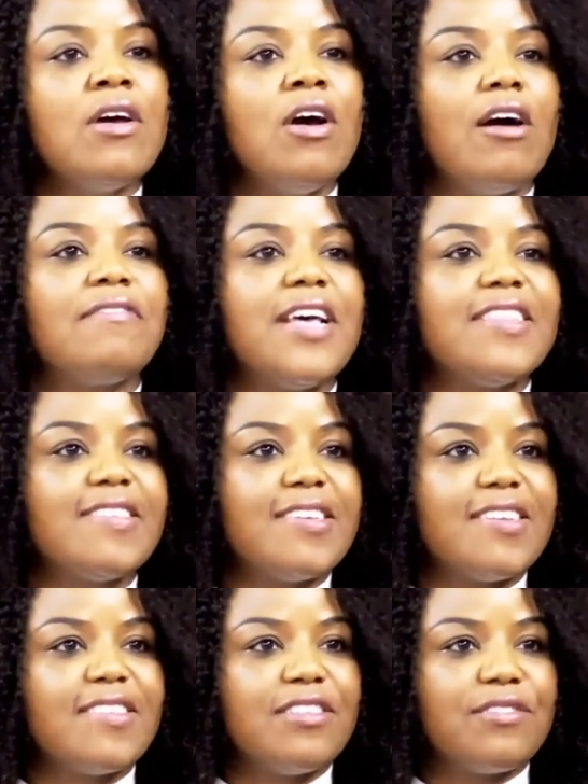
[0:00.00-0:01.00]
of that
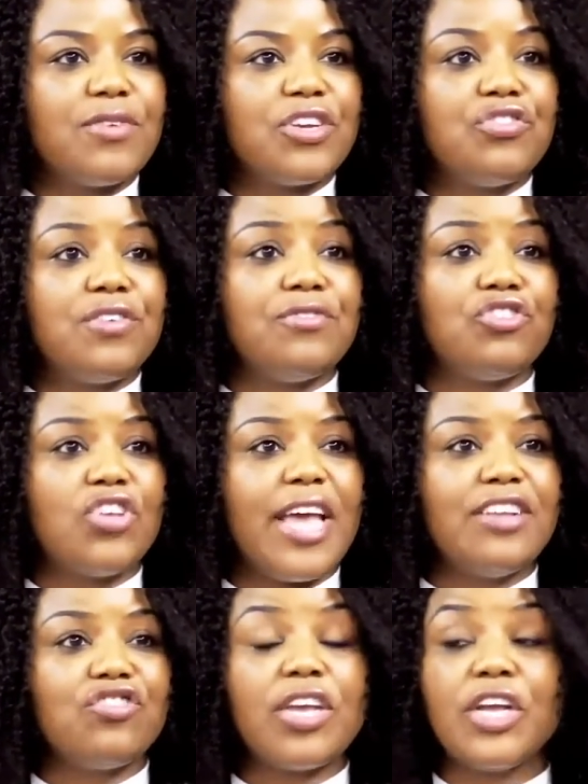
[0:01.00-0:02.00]
citizen's victory for
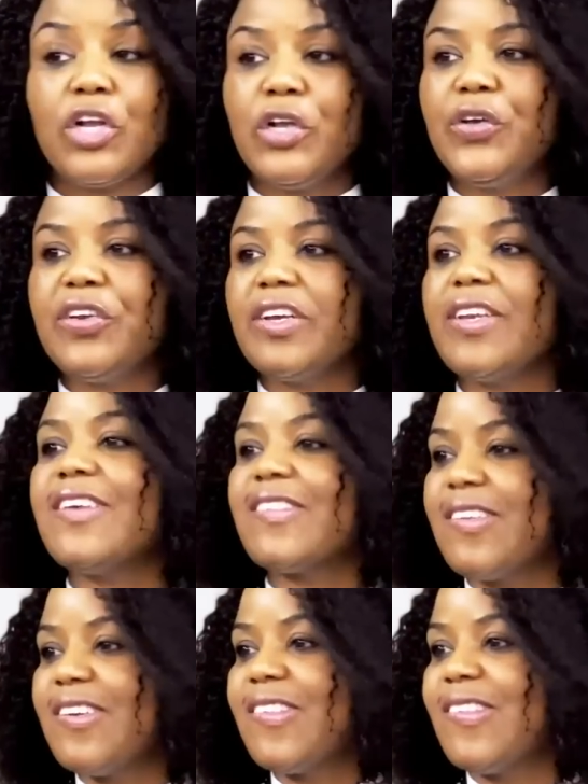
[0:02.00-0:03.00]
change included a
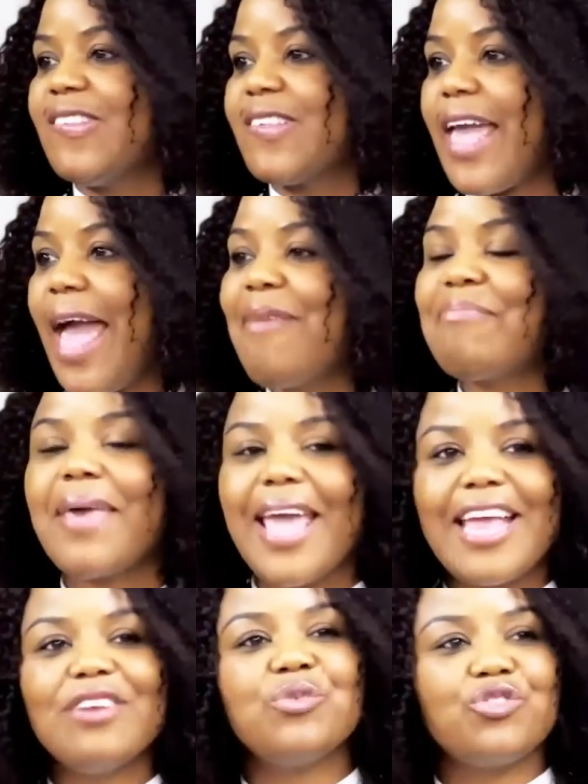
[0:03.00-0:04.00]
citizen's
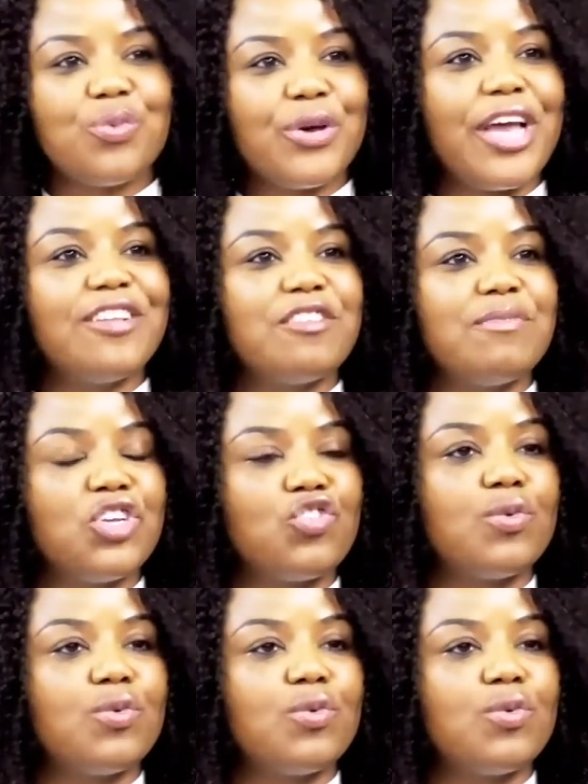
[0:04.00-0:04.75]
campaign, which we're going to be